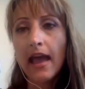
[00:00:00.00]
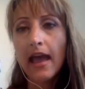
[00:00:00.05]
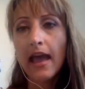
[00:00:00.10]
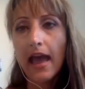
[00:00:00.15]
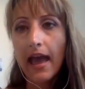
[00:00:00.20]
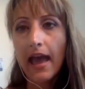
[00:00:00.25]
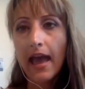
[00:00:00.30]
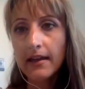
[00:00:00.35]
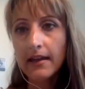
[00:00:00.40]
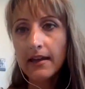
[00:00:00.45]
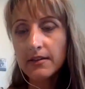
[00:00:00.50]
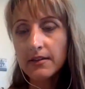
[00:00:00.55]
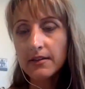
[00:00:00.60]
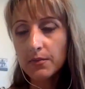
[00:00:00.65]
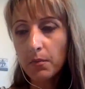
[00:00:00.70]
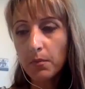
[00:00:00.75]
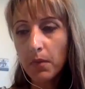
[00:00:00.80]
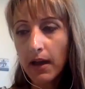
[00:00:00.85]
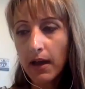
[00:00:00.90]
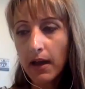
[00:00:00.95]

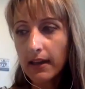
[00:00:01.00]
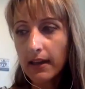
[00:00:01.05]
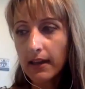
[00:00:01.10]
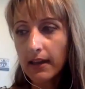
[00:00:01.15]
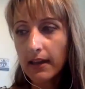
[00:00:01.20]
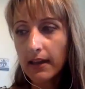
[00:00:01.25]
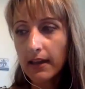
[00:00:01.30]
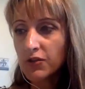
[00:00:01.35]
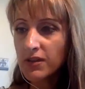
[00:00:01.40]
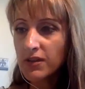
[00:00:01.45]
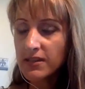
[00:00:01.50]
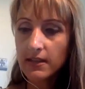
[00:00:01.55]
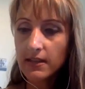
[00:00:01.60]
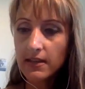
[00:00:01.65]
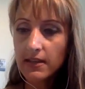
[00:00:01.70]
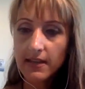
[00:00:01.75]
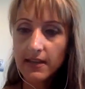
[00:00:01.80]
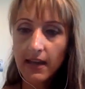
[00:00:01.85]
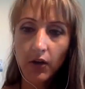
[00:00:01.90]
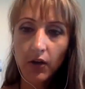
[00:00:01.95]
And my interest
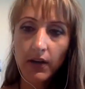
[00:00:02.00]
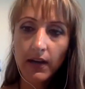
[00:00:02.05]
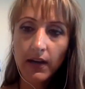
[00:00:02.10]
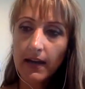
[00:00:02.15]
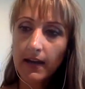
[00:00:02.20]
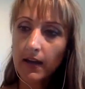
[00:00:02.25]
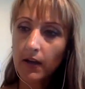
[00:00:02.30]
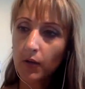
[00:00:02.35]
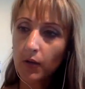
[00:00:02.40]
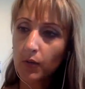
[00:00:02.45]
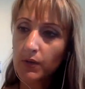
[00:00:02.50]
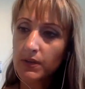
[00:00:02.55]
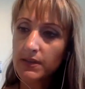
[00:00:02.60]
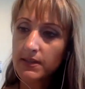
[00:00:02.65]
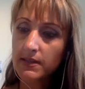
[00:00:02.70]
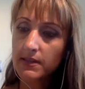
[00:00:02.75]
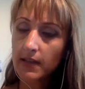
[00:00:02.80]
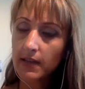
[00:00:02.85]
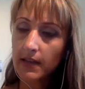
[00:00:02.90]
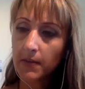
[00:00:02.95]
in this area
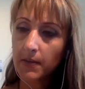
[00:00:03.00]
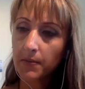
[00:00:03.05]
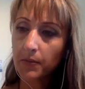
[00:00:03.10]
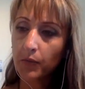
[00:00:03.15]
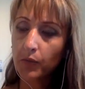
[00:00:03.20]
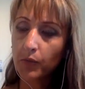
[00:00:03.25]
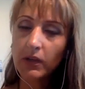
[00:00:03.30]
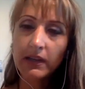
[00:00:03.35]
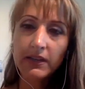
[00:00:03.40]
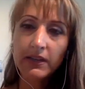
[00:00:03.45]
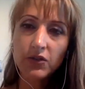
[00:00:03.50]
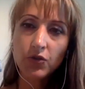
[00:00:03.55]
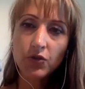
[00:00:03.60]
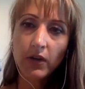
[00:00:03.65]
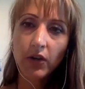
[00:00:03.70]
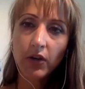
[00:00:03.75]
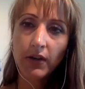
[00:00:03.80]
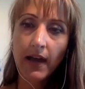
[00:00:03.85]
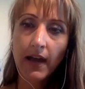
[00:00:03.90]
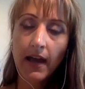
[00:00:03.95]
was
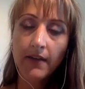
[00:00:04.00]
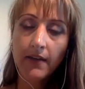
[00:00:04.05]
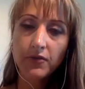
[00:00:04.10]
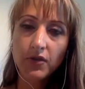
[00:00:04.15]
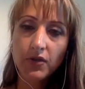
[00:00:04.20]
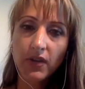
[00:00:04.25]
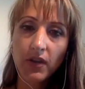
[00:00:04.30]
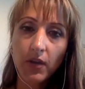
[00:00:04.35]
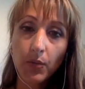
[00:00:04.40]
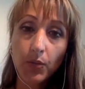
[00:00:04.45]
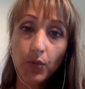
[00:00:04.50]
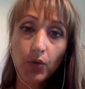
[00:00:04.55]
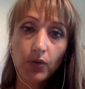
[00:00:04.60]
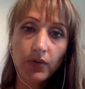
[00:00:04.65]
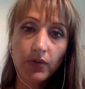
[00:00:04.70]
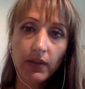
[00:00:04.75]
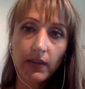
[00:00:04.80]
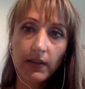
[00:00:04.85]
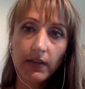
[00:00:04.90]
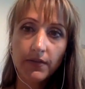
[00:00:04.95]
really triggered after the
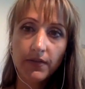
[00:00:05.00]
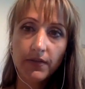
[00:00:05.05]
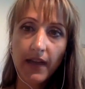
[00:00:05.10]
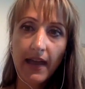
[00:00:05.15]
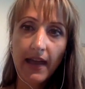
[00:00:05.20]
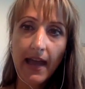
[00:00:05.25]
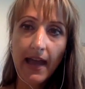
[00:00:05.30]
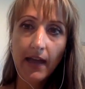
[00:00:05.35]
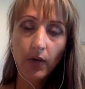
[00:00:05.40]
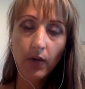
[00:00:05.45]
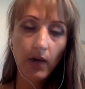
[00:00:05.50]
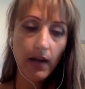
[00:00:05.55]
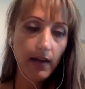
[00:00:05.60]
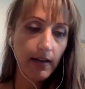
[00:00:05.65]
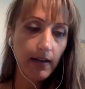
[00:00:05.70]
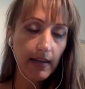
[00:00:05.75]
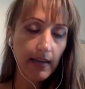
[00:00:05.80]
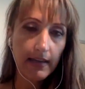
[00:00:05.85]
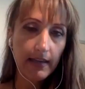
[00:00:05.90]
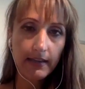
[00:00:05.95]
approval of
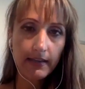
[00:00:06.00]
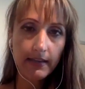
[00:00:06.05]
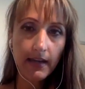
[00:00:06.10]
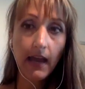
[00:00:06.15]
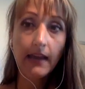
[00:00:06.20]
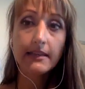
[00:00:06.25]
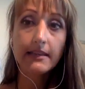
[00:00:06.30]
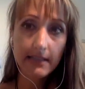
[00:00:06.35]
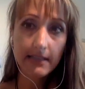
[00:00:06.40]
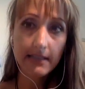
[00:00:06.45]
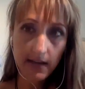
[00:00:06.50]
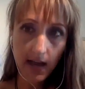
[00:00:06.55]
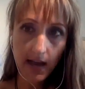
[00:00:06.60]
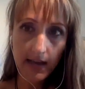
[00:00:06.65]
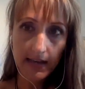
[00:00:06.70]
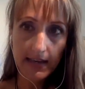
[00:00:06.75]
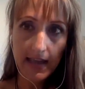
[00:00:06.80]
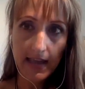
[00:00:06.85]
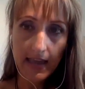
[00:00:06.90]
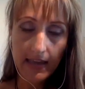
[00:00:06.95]
Viagra in
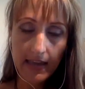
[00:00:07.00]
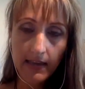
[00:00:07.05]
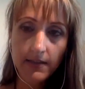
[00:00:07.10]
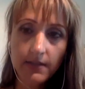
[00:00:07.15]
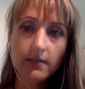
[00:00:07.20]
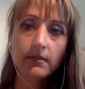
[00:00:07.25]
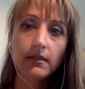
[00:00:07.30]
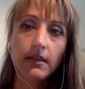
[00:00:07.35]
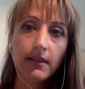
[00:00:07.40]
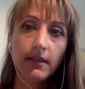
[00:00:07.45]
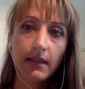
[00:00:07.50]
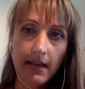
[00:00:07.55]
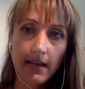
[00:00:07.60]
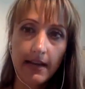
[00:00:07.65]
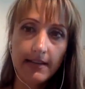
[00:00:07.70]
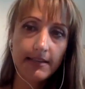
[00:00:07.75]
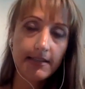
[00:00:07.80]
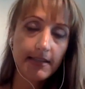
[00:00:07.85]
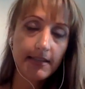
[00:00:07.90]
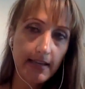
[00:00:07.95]
1998 in the
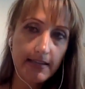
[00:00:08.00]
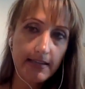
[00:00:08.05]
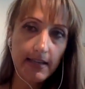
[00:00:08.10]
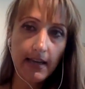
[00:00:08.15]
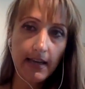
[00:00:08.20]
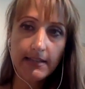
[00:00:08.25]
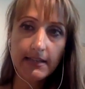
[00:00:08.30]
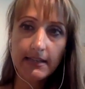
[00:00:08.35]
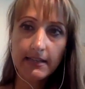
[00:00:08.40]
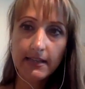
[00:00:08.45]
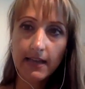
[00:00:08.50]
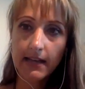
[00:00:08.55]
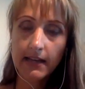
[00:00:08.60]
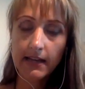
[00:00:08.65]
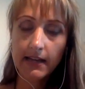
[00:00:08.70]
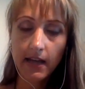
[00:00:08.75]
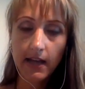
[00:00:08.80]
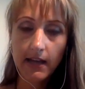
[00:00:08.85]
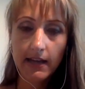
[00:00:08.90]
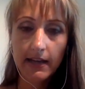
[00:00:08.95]
United States,
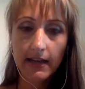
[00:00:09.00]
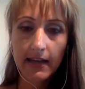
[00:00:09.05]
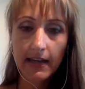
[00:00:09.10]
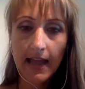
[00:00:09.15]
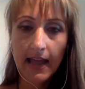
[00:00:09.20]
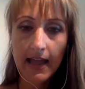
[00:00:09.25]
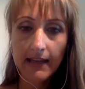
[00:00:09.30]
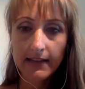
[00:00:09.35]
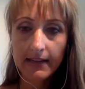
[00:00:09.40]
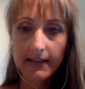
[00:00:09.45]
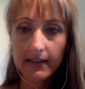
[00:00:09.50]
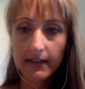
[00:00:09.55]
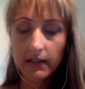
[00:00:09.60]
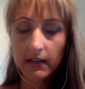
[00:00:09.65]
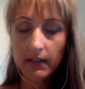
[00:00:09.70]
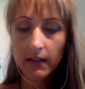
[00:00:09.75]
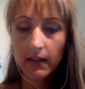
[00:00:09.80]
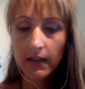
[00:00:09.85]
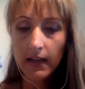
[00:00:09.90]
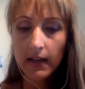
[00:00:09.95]
1999 in Canada.
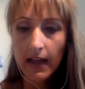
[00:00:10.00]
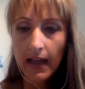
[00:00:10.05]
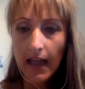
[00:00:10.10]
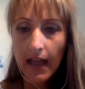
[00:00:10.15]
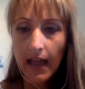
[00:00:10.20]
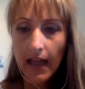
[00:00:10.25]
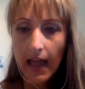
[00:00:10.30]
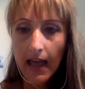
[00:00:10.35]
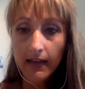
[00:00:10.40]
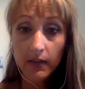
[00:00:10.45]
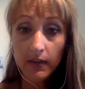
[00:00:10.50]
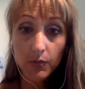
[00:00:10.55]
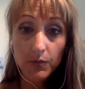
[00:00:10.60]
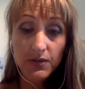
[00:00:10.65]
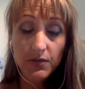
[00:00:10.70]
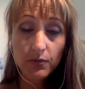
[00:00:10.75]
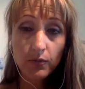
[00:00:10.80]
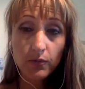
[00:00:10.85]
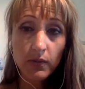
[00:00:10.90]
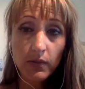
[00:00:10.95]
And it
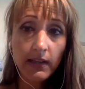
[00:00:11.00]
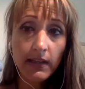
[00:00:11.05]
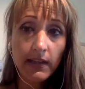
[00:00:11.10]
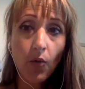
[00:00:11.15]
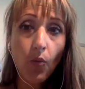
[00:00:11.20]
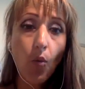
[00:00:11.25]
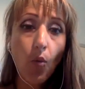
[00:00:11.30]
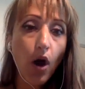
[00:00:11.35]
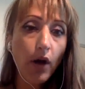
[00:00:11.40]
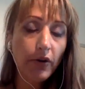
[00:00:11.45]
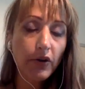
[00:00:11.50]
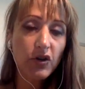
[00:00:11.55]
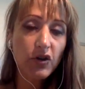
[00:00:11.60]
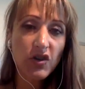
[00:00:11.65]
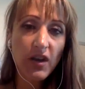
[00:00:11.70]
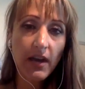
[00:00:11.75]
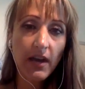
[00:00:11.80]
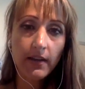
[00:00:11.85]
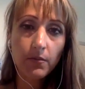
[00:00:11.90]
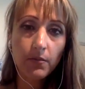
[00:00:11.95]
was really a
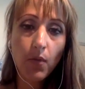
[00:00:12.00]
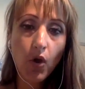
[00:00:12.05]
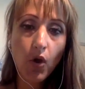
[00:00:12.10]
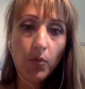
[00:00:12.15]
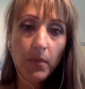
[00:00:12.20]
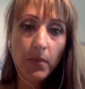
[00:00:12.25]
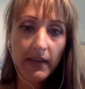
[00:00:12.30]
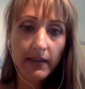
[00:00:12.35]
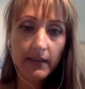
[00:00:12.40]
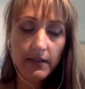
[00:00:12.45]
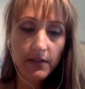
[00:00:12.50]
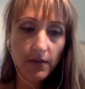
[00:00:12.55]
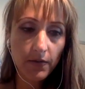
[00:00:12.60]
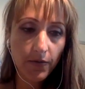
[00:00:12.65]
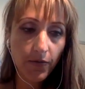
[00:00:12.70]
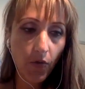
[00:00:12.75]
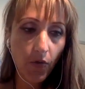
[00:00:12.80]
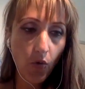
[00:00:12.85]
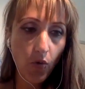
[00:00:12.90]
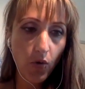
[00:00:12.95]
watershed moment
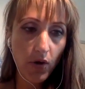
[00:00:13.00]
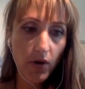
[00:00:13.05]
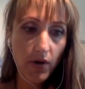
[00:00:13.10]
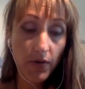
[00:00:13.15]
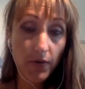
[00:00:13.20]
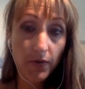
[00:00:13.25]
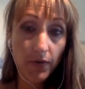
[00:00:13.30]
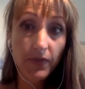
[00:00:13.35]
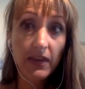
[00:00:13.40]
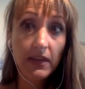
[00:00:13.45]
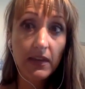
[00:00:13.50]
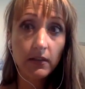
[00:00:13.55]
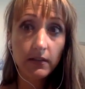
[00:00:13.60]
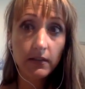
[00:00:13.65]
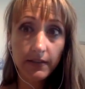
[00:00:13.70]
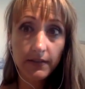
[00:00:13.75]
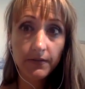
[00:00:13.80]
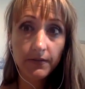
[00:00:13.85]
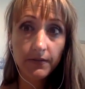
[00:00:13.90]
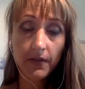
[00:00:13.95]
for the field
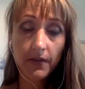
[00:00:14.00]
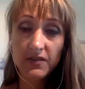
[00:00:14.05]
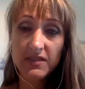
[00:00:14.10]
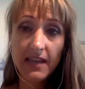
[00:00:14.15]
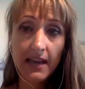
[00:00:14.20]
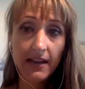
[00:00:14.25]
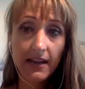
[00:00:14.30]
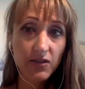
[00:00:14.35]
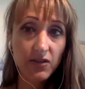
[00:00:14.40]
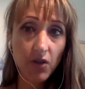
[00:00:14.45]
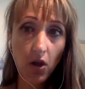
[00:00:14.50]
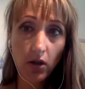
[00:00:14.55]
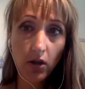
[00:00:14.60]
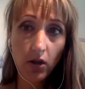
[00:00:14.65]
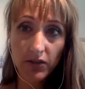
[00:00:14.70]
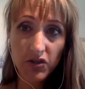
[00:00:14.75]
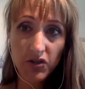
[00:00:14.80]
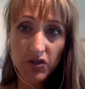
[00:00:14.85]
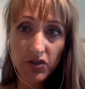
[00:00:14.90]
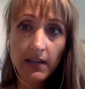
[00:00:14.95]
of
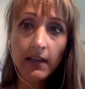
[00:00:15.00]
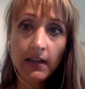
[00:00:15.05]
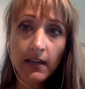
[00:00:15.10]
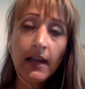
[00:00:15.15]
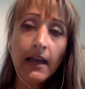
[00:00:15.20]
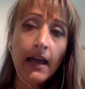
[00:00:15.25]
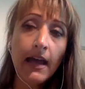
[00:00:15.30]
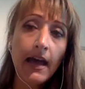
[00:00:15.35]
sexology.